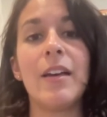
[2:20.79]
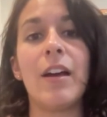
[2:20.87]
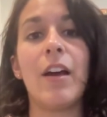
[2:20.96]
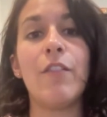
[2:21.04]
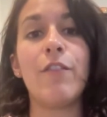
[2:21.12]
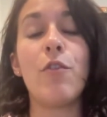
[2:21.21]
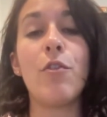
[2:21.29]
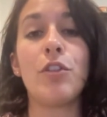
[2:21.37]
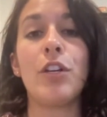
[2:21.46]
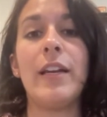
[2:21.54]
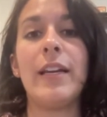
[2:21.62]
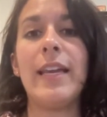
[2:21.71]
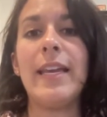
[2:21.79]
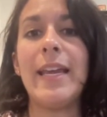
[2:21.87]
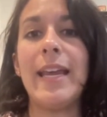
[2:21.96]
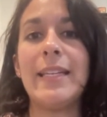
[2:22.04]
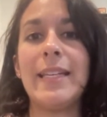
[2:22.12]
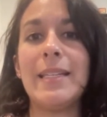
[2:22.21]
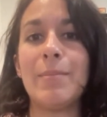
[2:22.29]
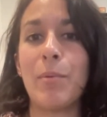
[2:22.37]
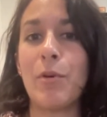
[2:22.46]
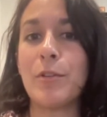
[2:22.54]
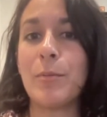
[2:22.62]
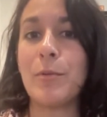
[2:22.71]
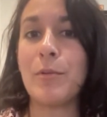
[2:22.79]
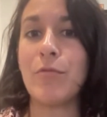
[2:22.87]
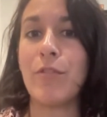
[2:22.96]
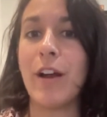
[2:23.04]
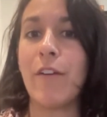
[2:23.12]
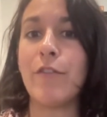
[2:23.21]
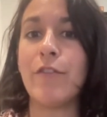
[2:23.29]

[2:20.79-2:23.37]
Unfortunately, it isn't possible to recover